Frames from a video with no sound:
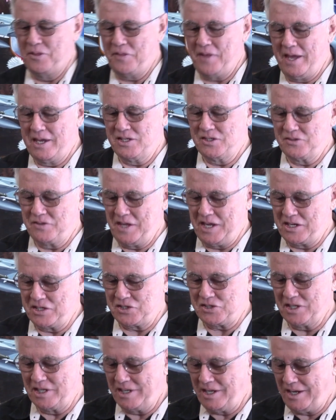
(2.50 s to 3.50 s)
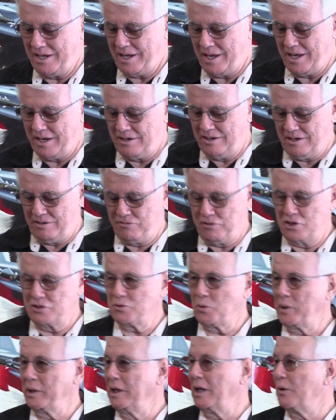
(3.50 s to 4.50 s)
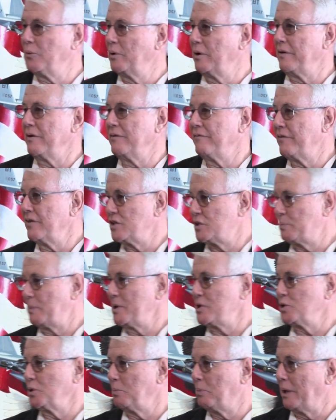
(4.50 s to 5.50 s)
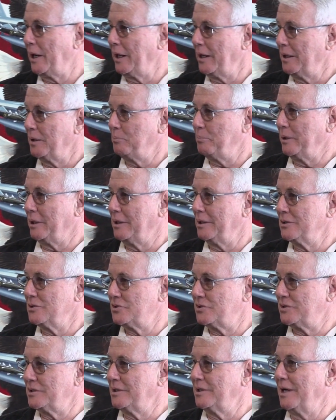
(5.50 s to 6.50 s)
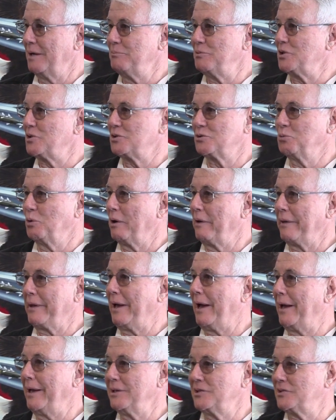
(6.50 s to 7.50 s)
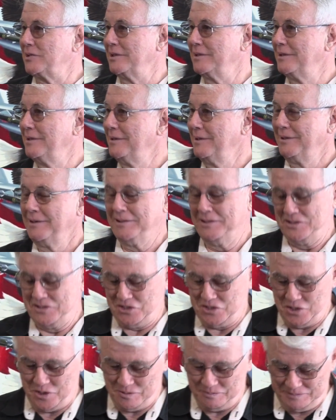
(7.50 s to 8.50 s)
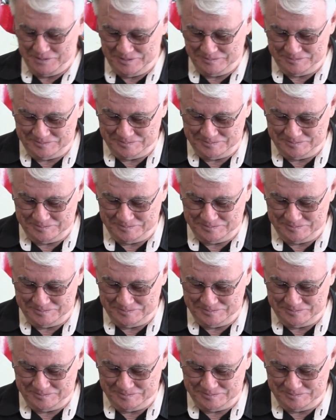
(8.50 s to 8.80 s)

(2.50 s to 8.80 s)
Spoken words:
Thank you, Cindy. And first of all, we can get rid of the very special pilot because I'm just one of the guys. So,